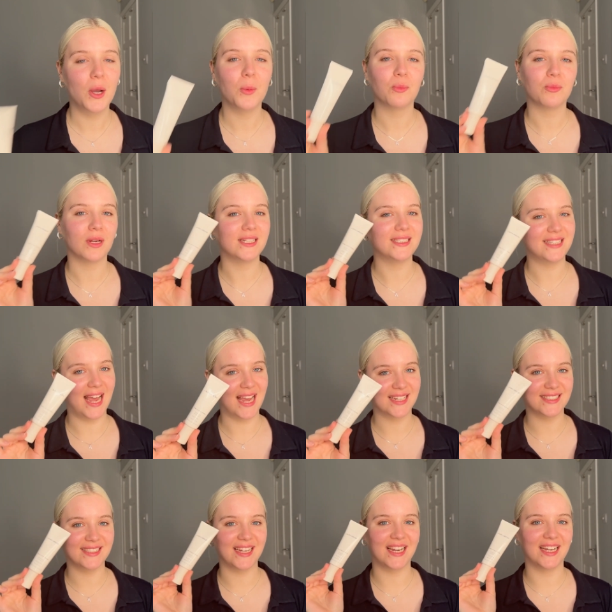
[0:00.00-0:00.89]

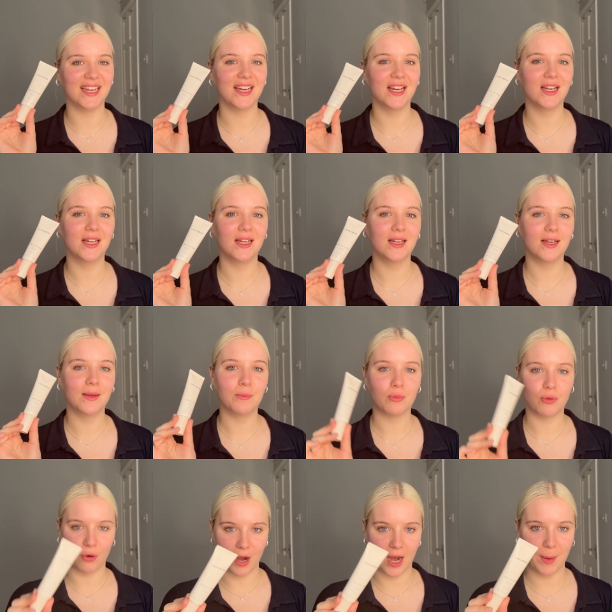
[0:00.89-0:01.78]
Protecting
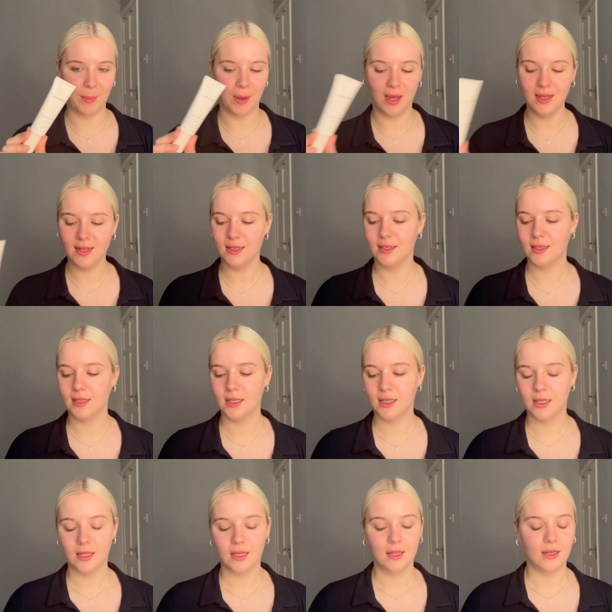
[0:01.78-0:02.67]
Primer
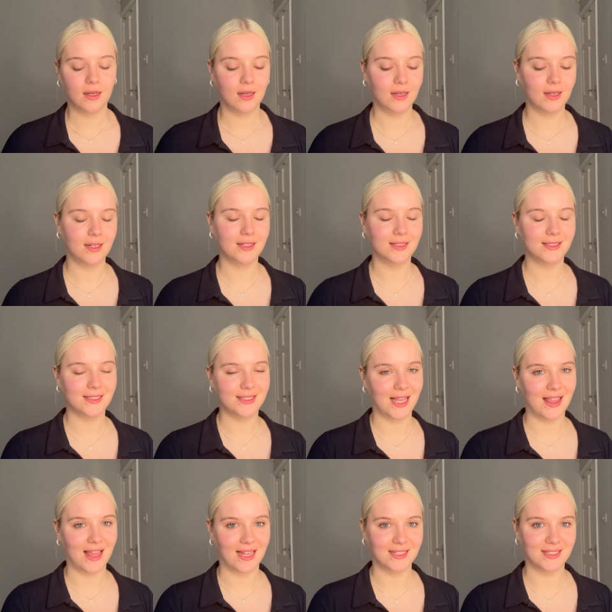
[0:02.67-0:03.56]
say
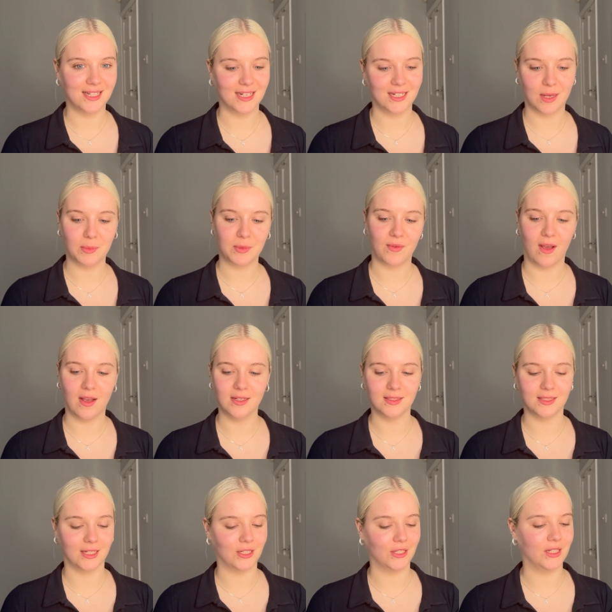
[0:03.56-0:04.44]
that 10 times fast
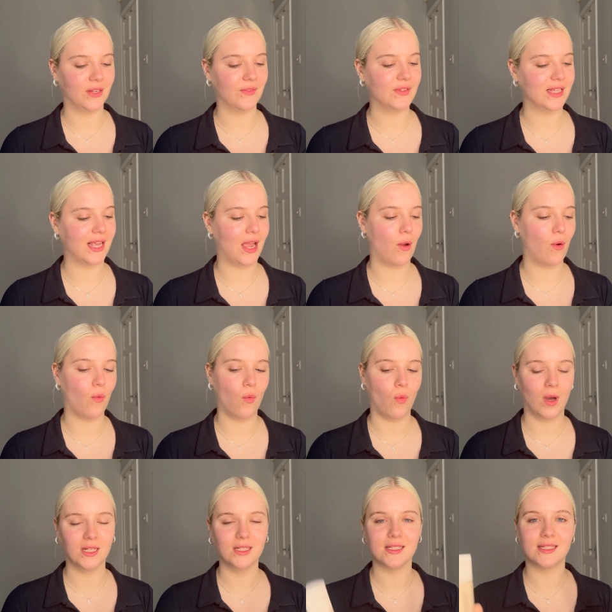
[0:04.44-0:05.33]
I couldn't even say it
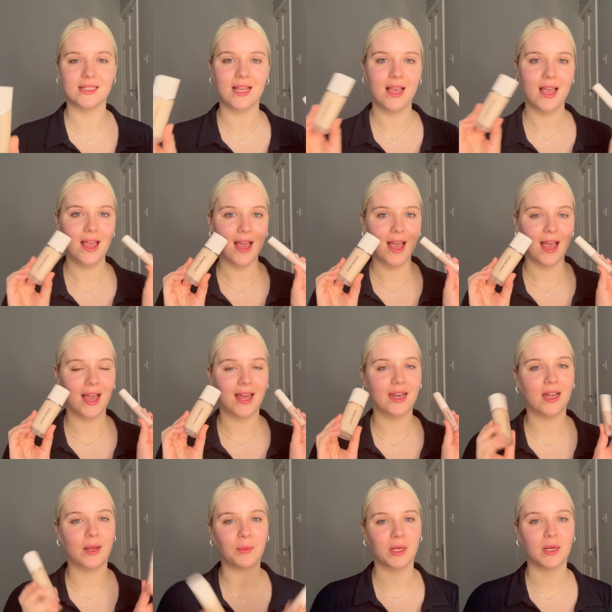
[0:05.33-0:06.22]
once and
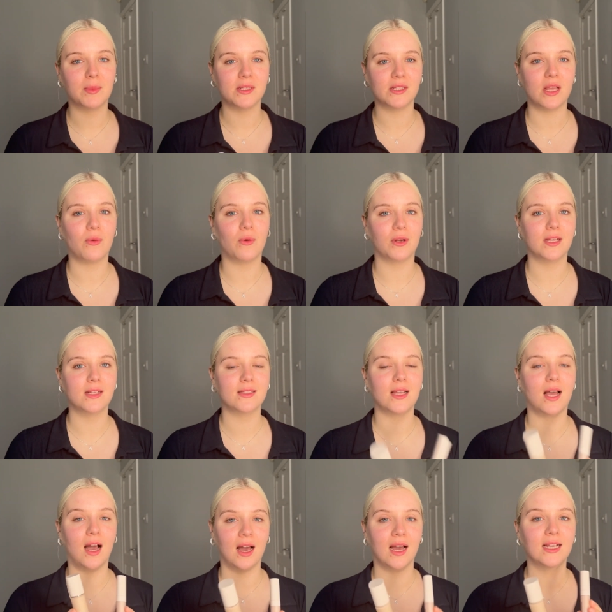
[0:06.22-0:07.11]
I'm gonna be so honest
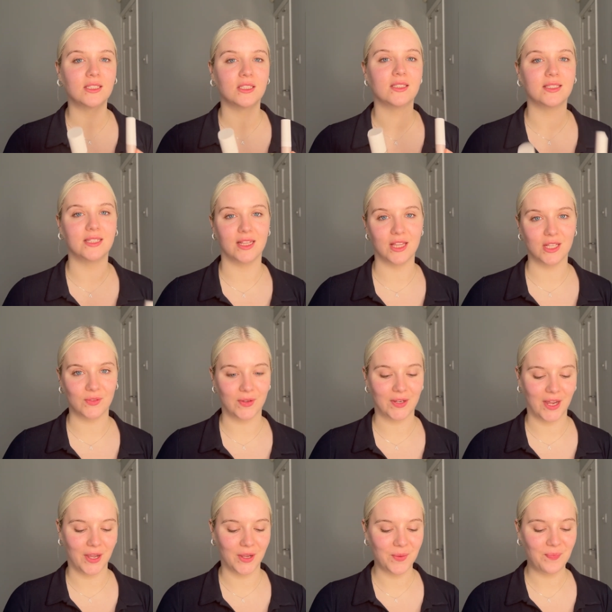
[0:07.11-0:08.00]
I just did this
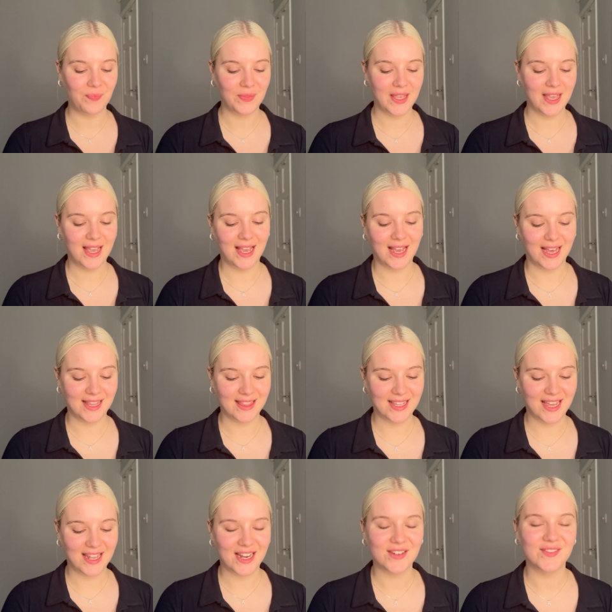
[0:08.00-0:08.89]
video and
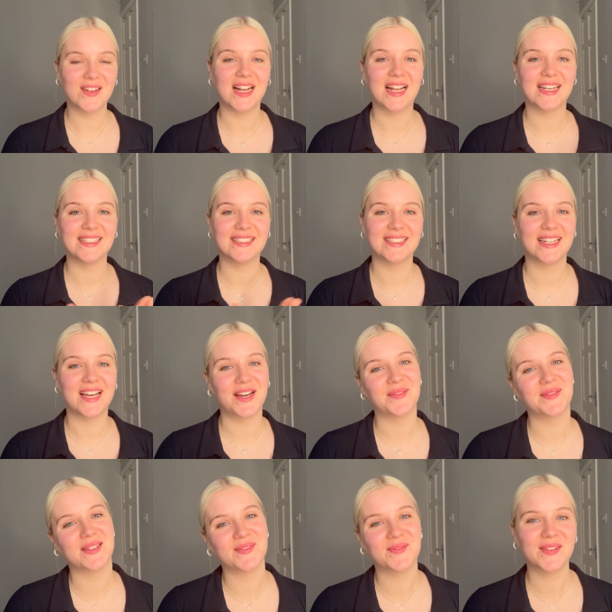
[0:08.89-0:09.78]
then I realized I
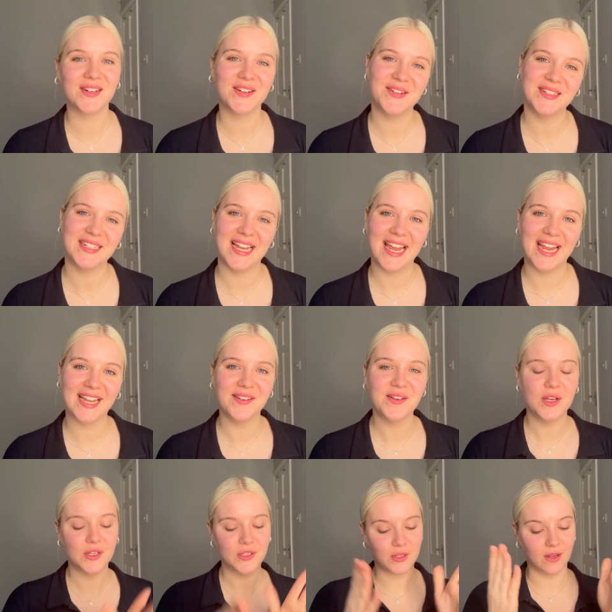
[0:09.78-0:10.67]
wasn't recording
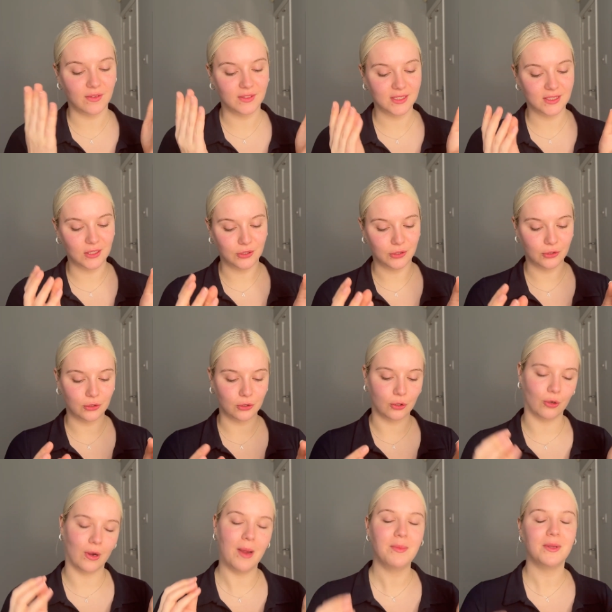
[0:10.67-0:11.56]
so I've just
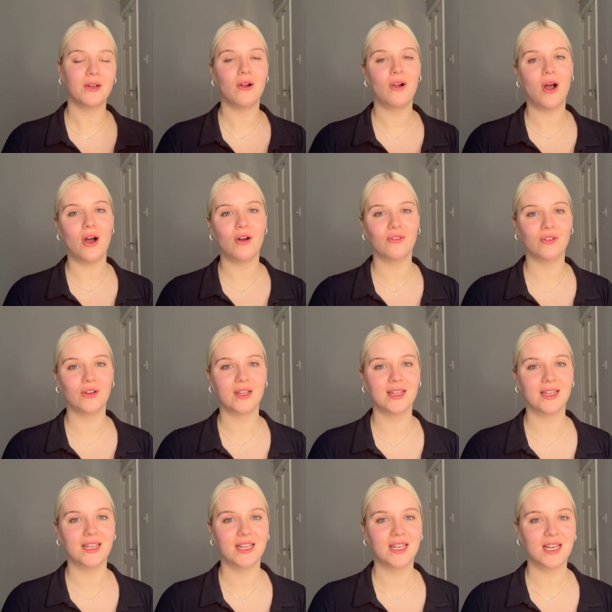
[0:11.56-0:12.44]
scraped it all off
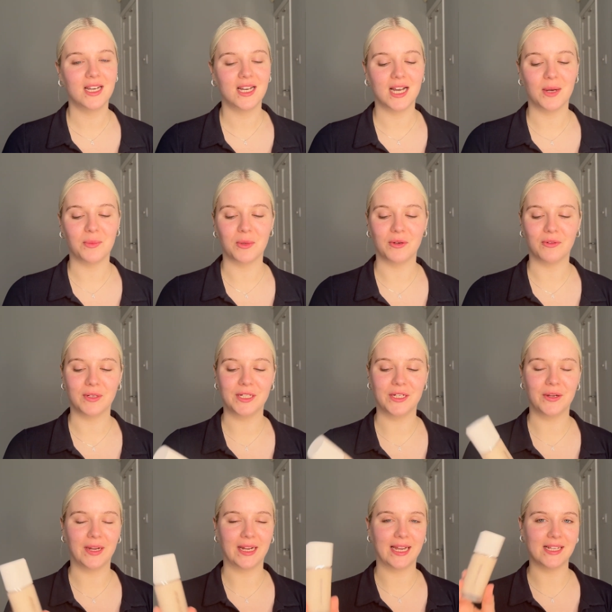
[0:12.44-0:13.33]
and we're
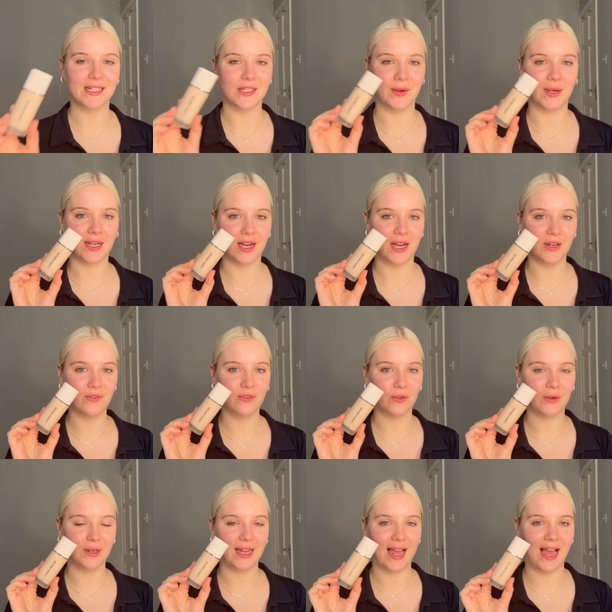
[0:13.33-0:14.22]
redoing it so I kind of
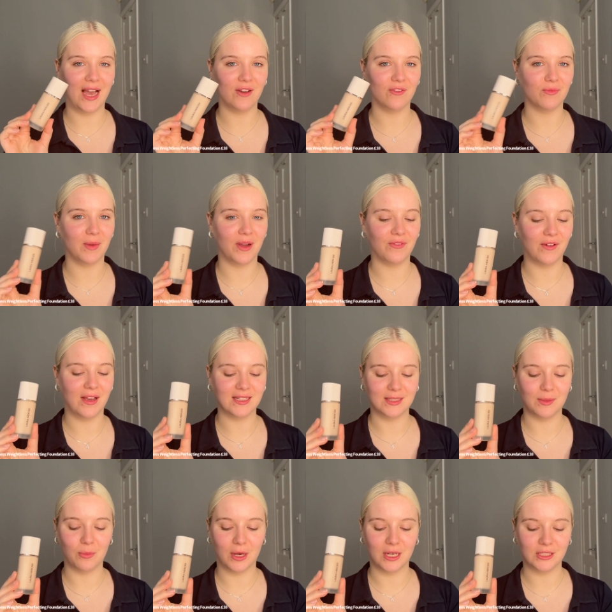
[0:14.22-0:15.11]
already have my first
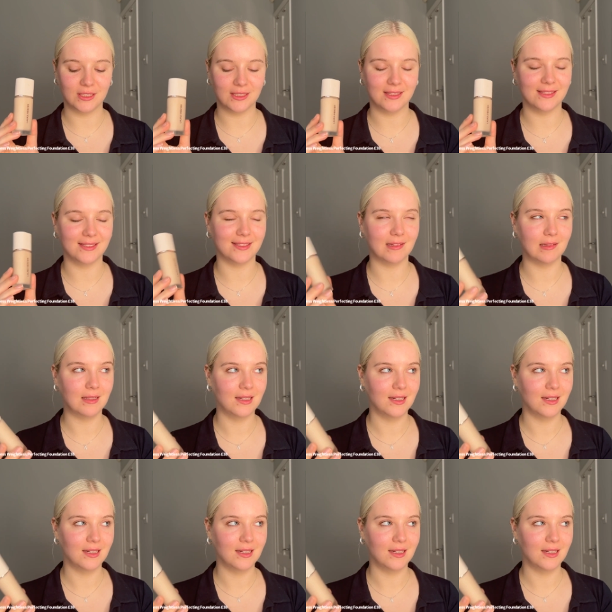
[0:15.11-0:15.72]
impressions